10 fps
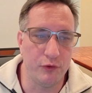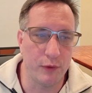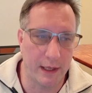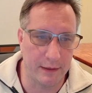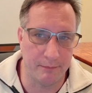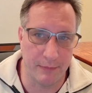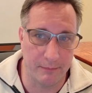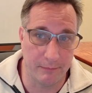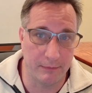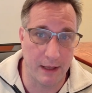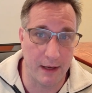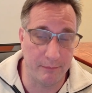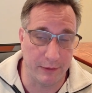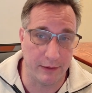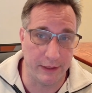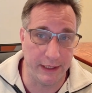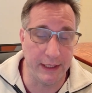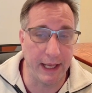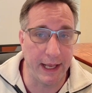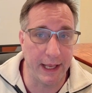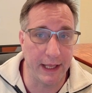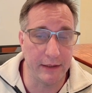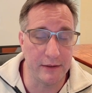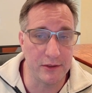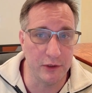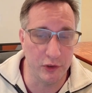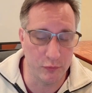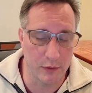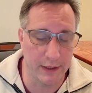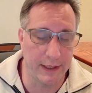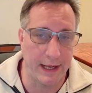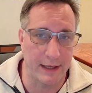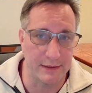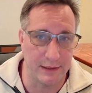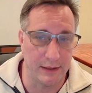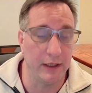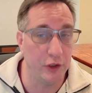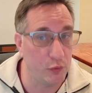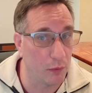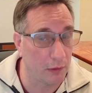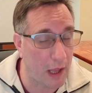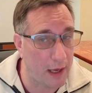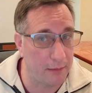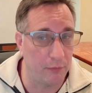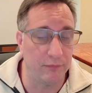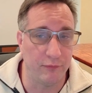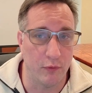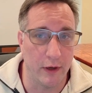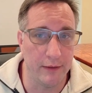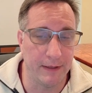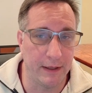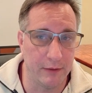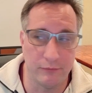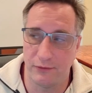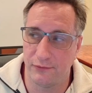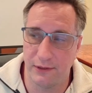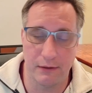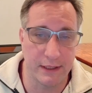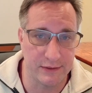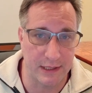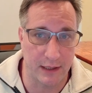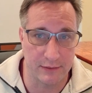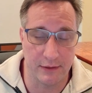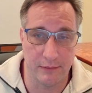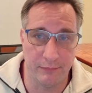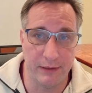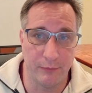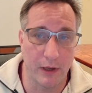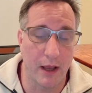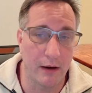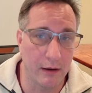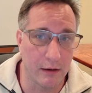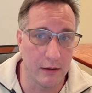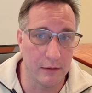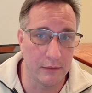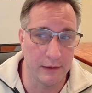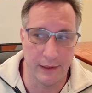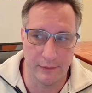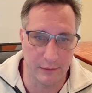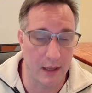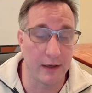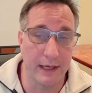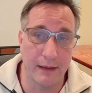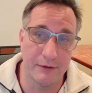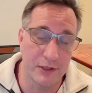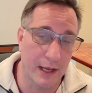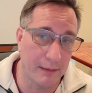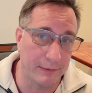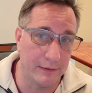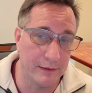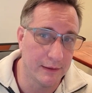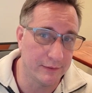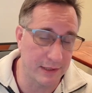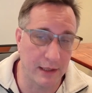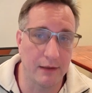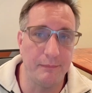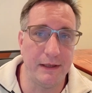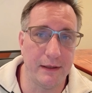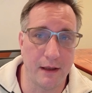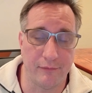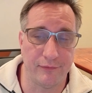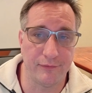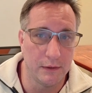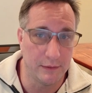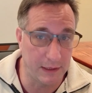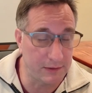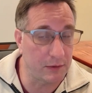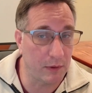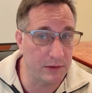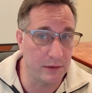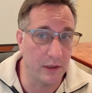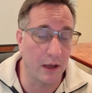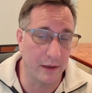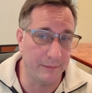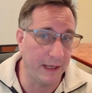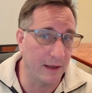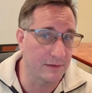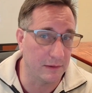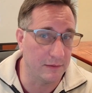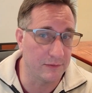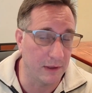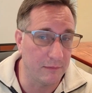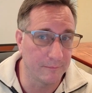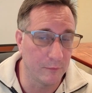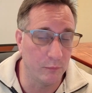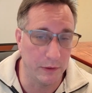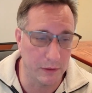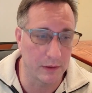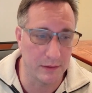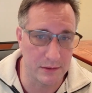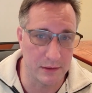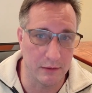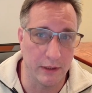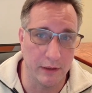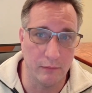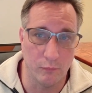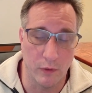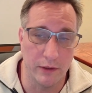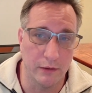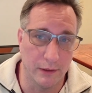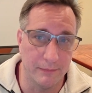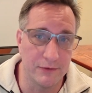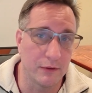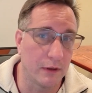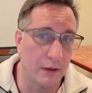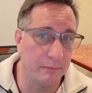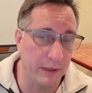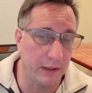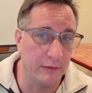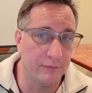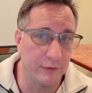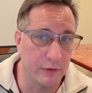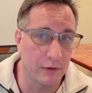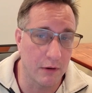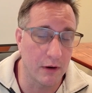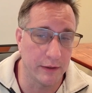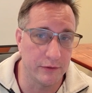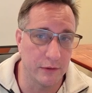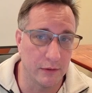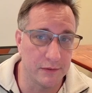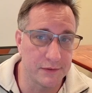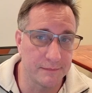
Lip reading: had the minimum liability and you were in an accident and you were liable for it, and it was a serious accident and people got hurt and a lot of damage happened, is that going to be enough? That's a question you ought to be asking yourself when you're considering what your limits are going to be for your car insurance.